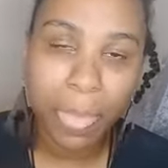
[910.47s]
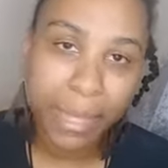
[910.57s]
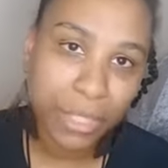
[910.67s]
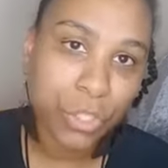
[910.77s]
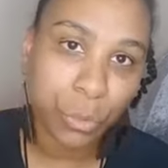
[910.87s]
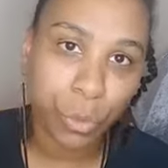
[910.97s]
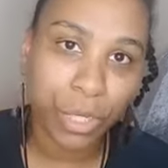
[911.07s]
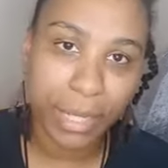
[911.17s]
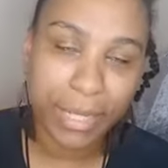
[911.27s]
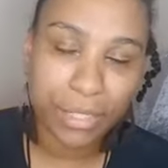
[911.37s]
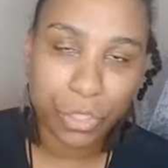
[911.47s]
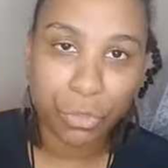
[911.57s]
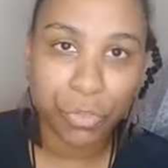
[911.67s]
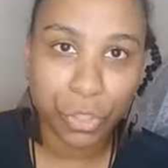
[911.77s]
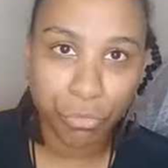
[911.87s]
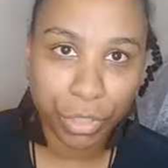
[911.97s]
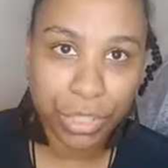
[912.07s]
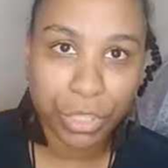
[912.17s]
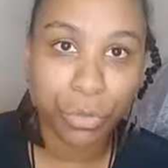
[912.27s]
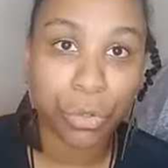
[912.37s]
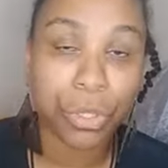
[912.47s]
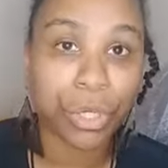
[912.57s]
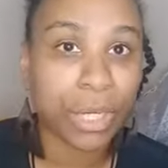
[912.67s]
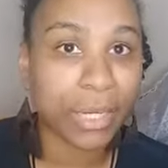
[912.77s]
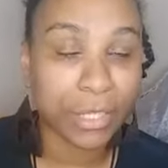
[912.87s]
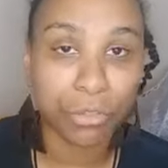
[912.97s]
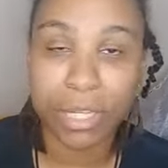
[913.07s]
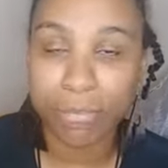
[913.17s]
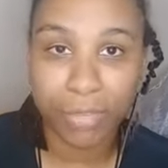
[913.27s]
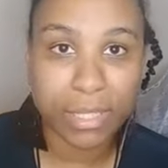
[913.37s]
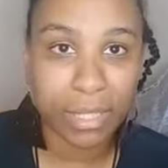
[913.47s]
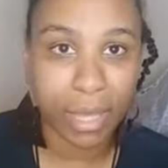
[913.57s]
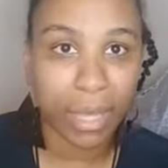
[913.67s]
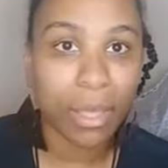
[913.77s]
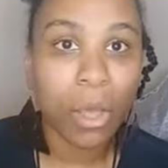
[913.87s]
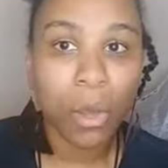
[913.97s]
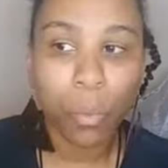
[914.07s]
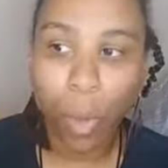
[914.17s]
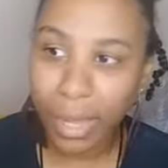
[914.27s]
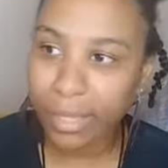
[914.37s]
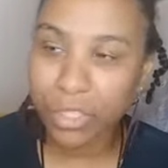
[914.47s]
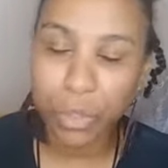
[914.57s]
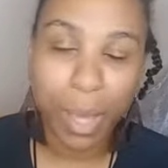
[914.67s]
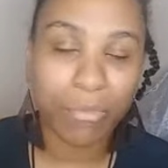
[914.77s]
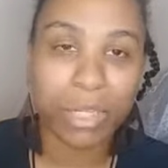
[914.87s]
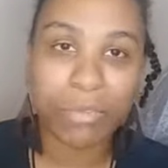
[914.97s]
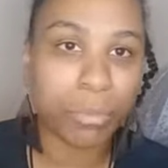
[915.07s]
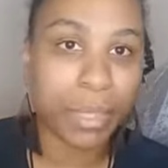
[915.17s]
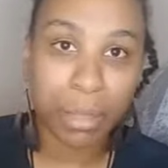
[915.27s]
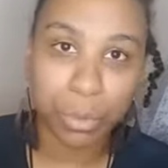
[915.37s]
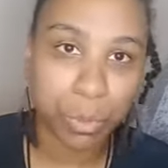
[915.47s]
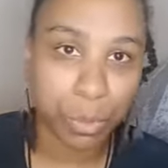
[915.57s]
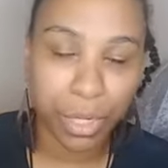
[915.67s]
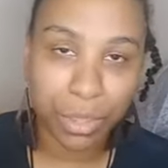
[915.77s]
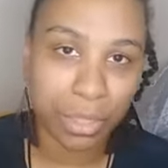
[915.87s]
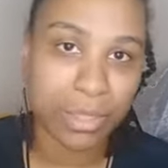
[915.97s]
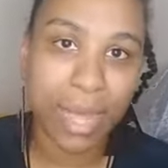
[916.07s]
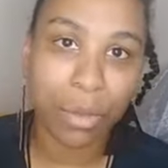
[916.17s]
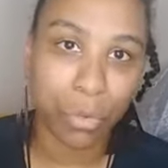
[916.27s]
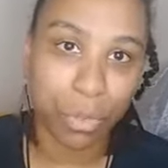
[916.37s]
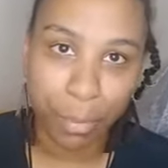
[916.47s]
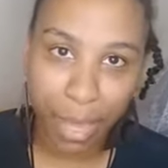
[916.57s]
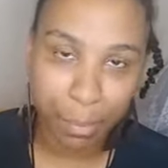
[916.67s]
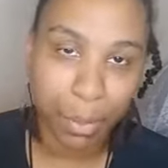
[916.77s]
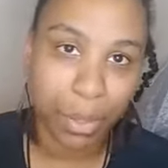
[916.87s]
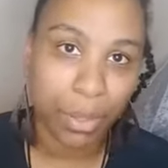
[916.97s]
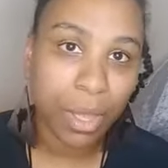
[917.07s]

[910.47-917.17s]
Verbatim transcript: into what it is that you've just written, or you're going to literally investigate why it is you haven't even been able to put anything down on the paper